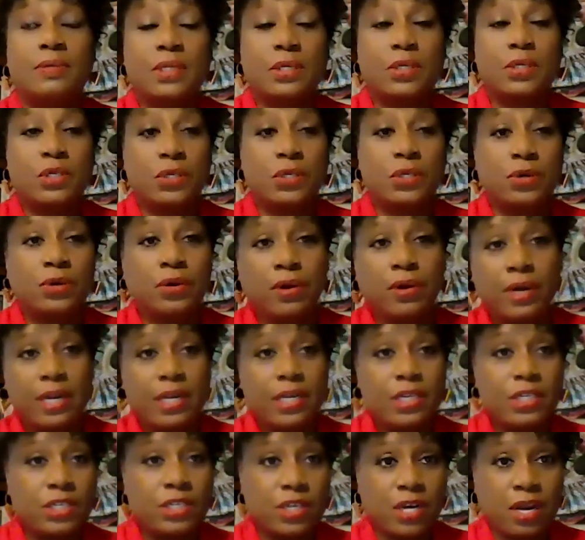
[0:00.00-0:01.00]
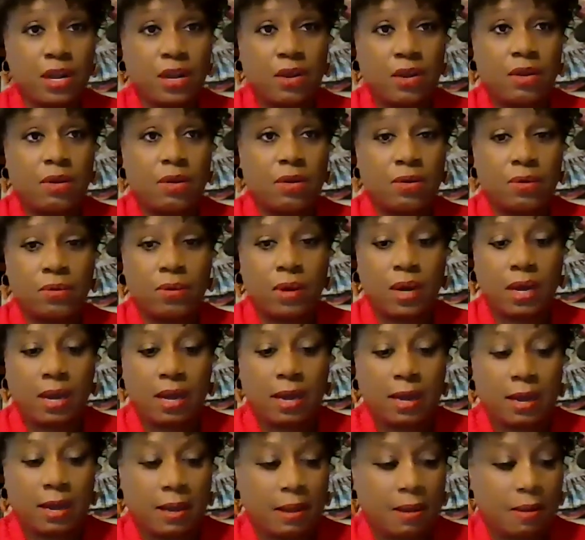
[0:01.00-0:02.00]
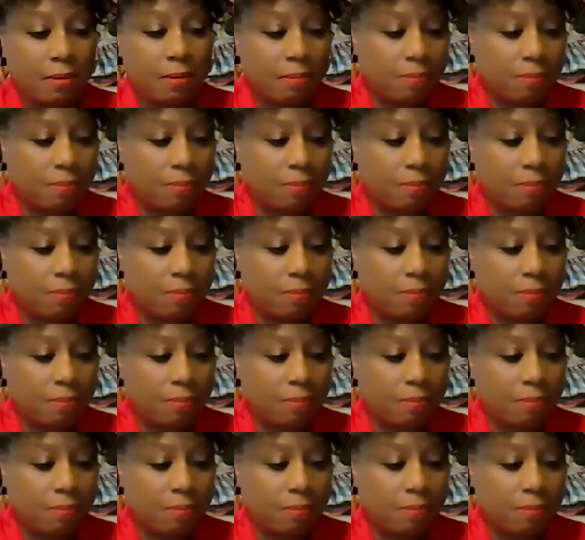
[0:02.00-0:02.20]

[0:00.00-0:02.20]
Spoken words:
there was a touring show